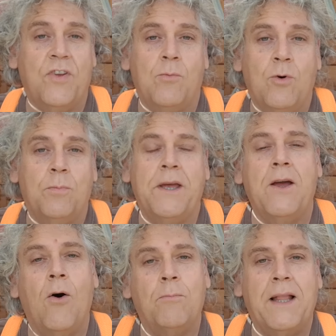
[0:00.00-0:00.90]
it will be
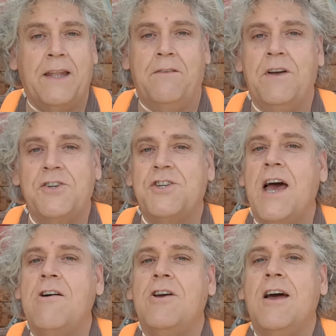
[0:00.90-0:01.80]
on Planet
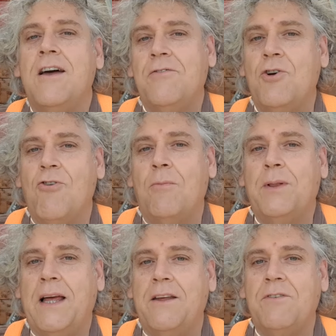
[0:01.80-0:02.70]
Vegetaria if you're on
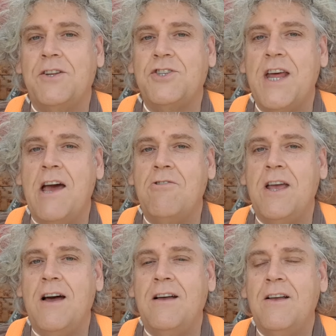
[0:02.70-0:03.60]
Planet
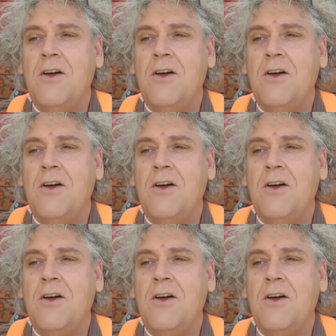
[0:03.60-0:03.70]
Vegetaria.